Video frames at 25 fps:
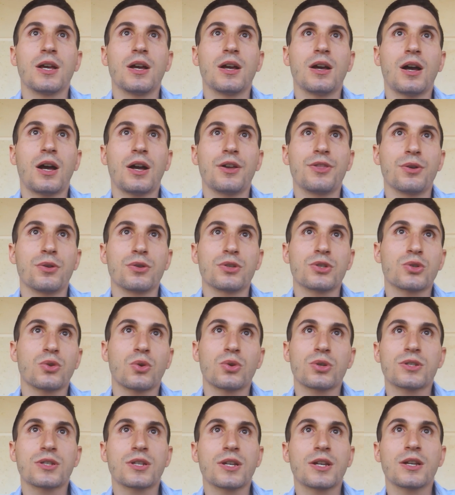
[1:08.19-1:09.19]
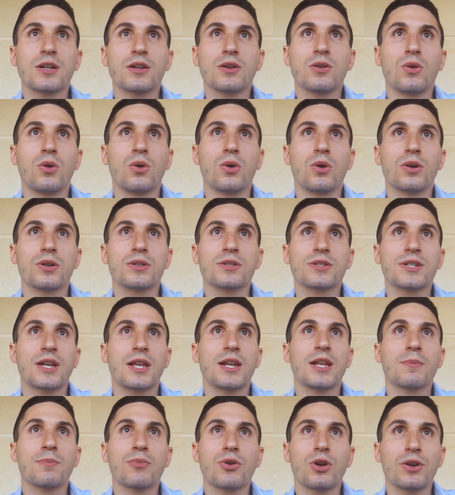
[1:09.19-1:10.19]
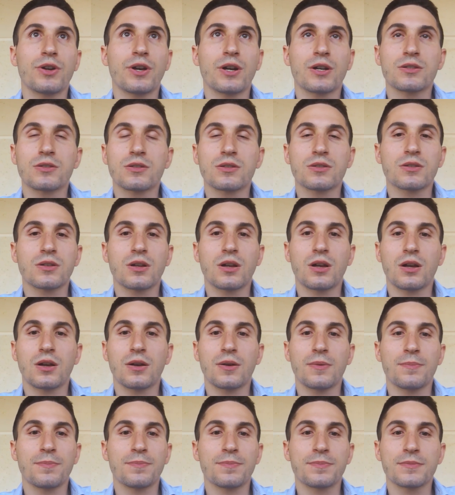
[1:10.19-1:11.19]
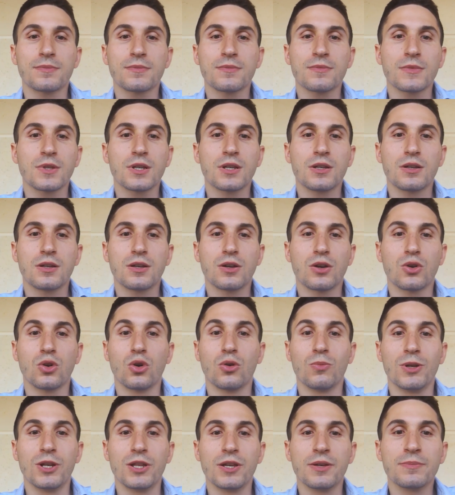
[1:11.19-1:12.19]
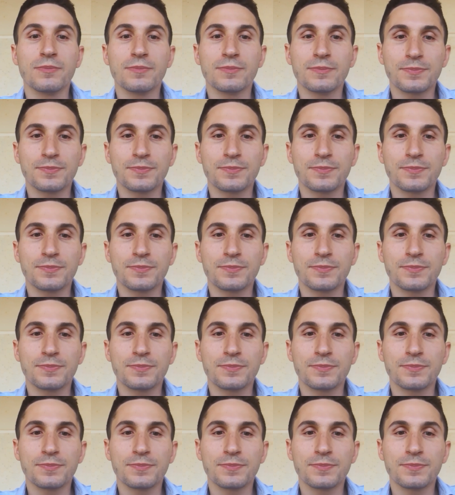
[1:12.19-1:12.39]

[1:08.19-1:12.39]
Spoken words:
either sourcing or selling products globally.